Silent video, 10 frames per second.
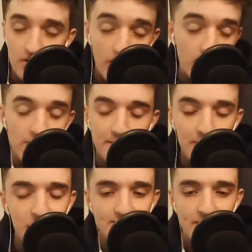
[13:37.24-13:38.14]
I can't get my
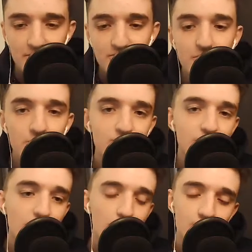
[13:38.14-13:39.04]
words out.
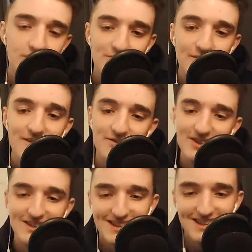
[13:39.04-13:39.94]
Who's the coach's favorite?